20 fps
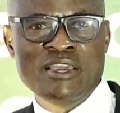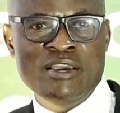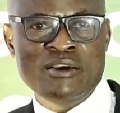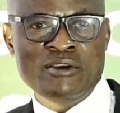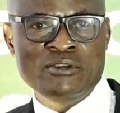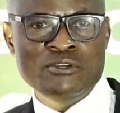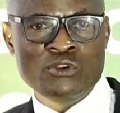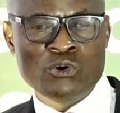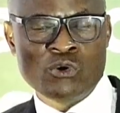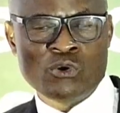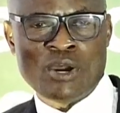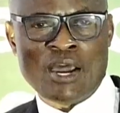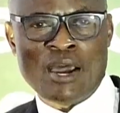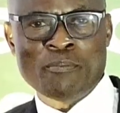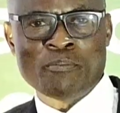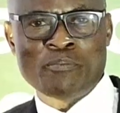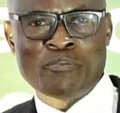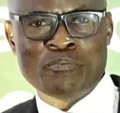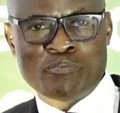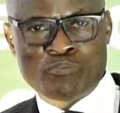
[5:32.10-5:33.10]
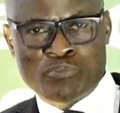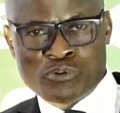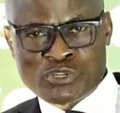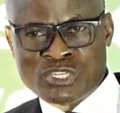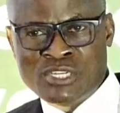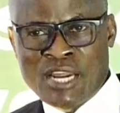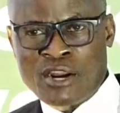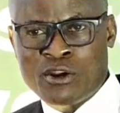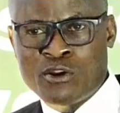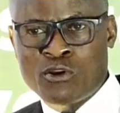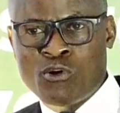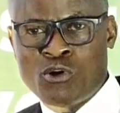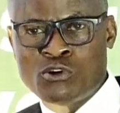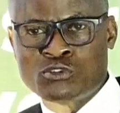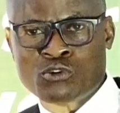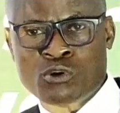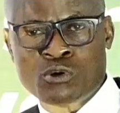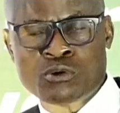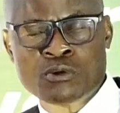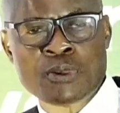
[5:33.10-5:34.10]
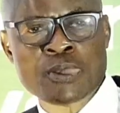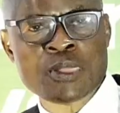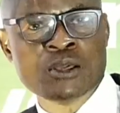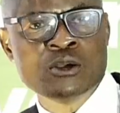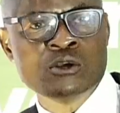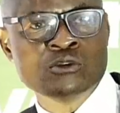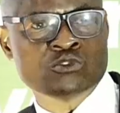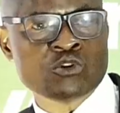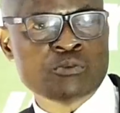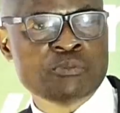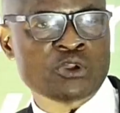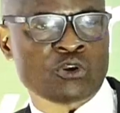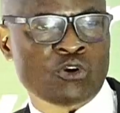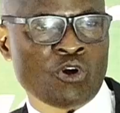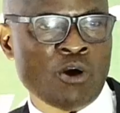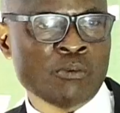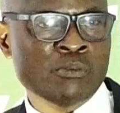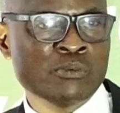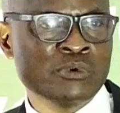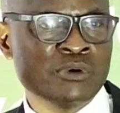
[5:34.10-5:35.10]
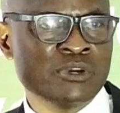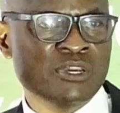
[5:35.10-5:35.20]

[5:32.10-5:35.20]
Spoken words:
and pushing agriculture to become,